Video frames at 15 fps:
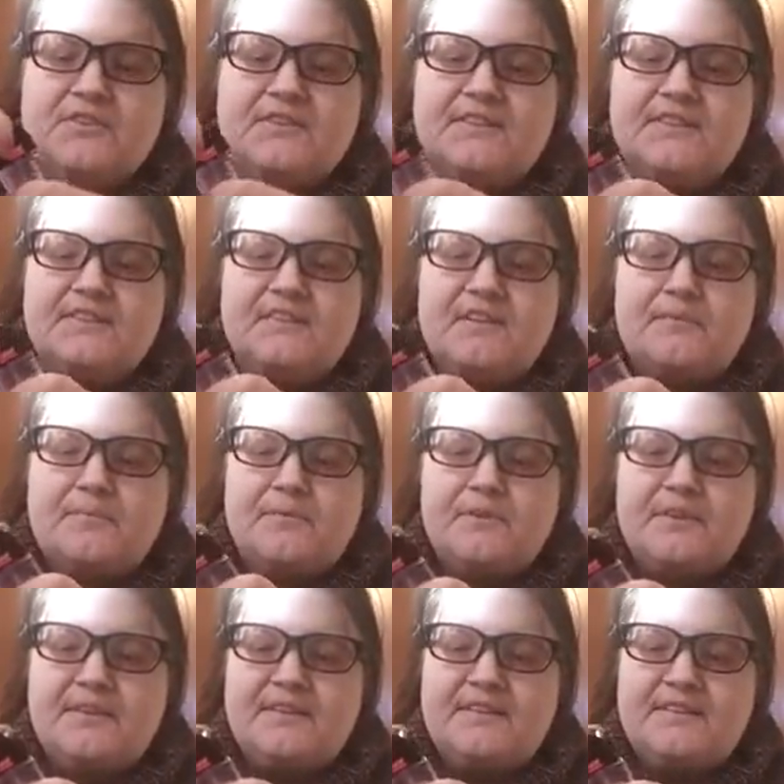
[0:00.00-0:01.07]
lid's on
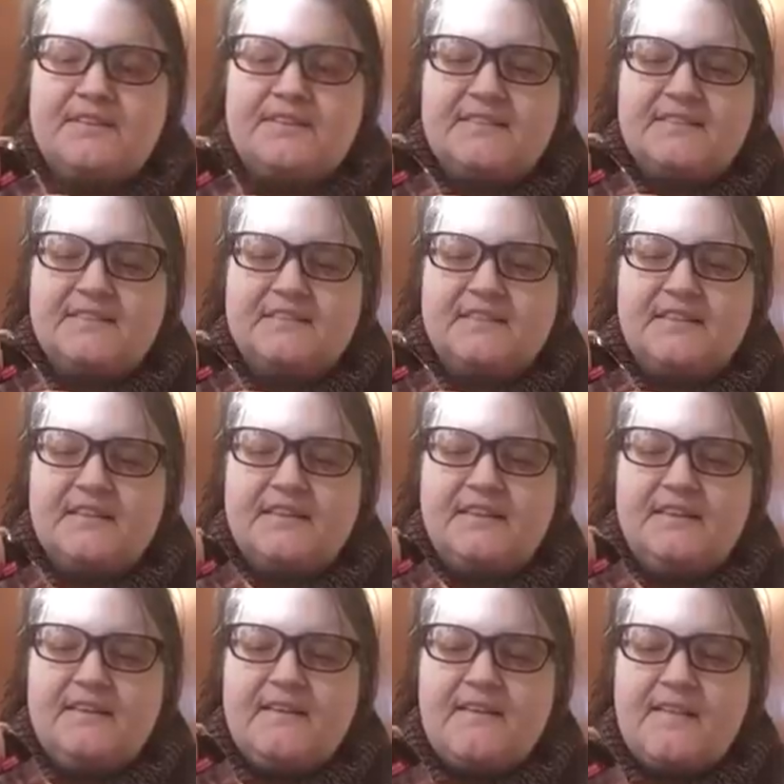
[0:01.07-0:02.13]
pretty
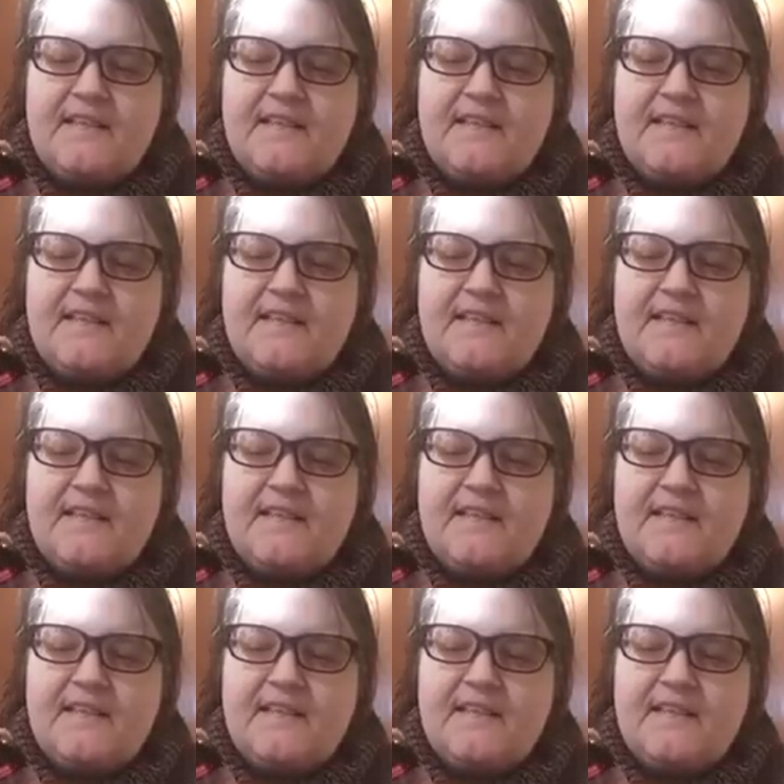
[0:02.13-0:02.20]
decently